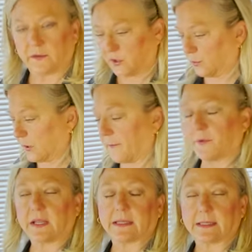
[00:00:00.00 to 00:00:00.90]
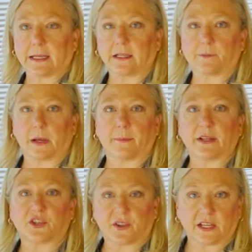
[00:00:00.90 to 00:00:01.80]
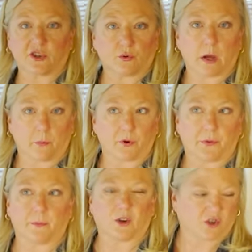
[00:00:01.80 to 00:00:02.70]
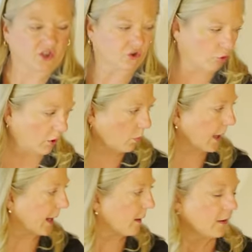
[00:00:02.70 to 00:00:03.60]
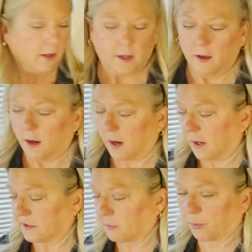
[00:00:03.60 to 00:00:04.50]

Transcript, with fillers: to cover these sinks, but I bet you they do come with them. They're just stored away uh, to